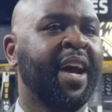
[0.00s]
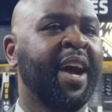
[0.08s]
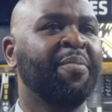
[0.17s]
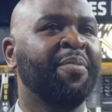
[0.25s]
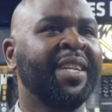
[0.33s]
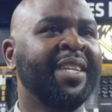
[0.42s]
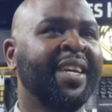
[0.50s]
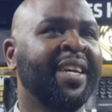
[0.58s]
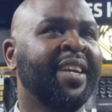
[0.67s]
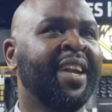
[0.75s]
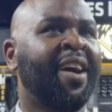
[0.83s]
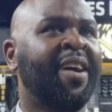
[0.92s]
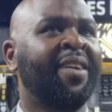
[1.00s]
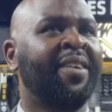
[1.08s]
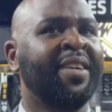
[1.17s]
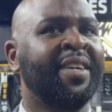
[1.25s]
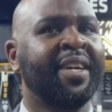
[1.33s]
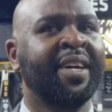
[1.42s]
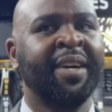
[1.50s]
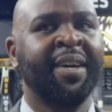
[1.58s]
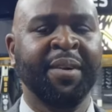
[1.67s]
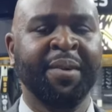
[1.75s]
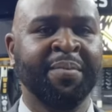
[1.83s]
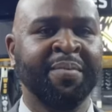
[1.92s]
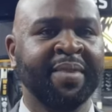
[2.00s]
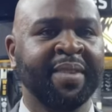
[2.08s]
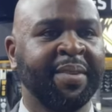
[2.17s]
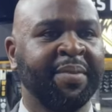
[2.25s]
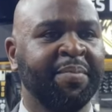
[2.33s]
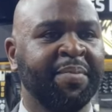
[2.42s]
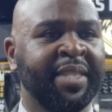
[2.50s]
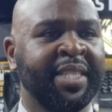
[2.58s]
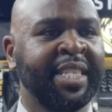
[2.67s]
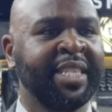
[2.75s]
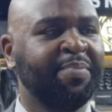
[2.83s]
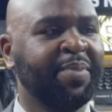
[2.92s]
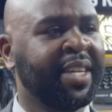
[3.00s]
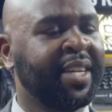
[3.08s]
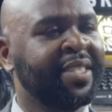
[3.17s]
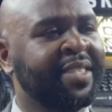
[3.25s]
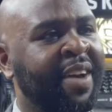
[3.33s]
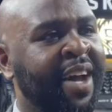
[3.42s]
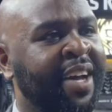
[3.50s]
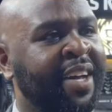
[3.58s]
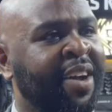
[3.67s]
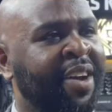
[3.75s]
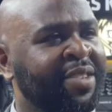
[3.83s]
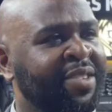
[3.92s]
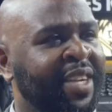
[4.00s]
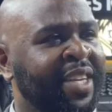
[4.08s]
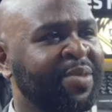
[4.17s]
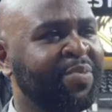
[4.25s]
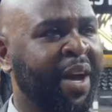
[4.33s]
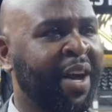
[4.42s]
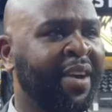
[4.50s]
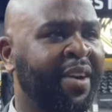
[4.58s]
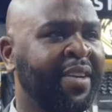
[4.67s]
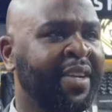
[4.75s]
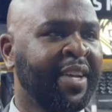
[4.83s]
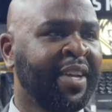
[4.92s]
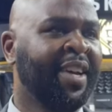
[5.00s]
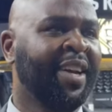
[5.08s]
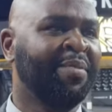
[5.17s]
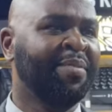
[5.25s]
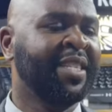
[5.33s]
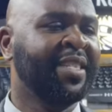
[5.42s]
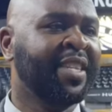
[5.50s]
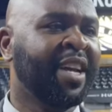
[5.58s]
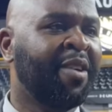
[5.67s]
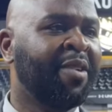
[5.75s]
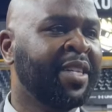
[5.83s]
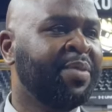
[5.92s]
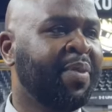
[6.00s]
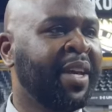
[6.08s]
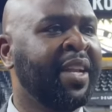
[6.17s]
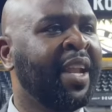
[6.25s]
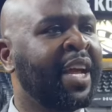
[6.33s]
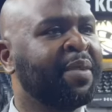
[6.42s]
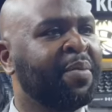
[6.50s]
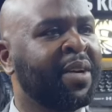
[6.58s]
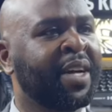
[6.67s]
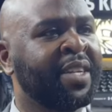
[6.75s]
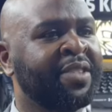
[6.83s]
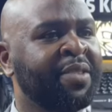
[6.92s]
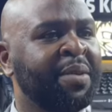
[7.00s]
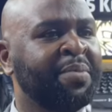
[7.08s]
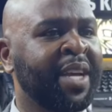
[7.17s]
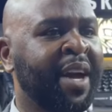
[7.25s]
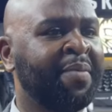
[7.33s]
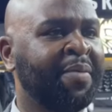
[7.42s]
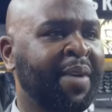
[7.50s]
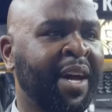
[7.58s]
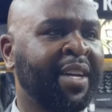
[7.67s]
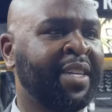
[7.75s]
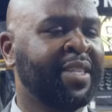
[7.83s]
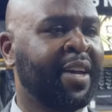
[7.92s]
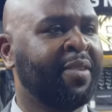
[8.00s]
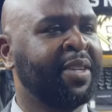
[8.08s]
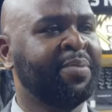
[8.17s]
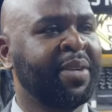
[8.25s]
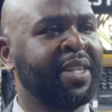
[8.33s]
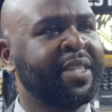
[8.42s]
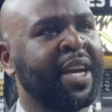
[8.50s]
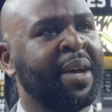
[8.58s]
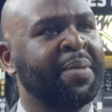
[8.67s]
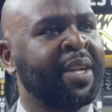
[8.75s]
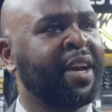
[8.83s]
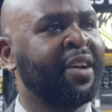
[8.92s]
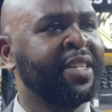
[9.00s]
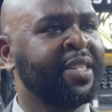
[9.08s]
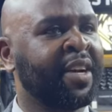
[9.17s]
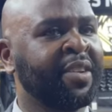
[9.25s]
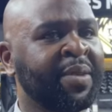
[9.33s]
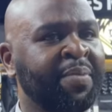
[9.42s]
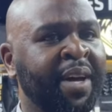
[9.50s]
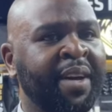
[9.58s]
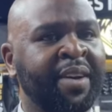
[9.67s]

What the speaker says: really in awe, just because of how it all transpired. This has always been like a dream job of mine. It's always been a job that I always talked about.